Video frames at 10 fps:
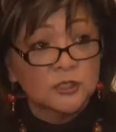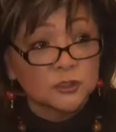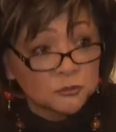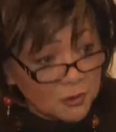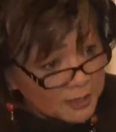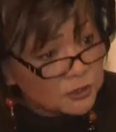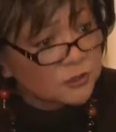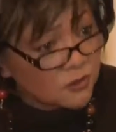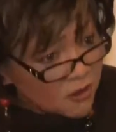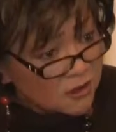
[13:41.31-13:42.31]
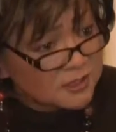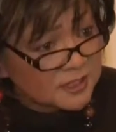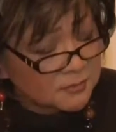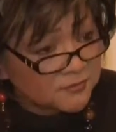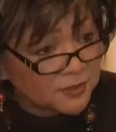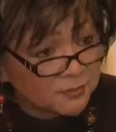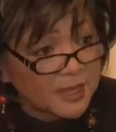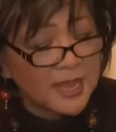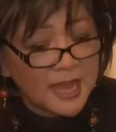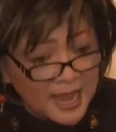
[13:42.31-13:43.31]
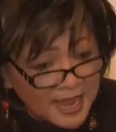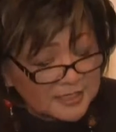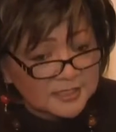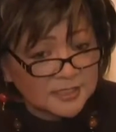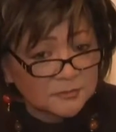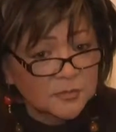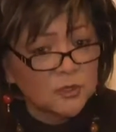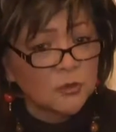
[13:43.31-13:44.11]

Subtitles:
Try to call some of them. Ask them,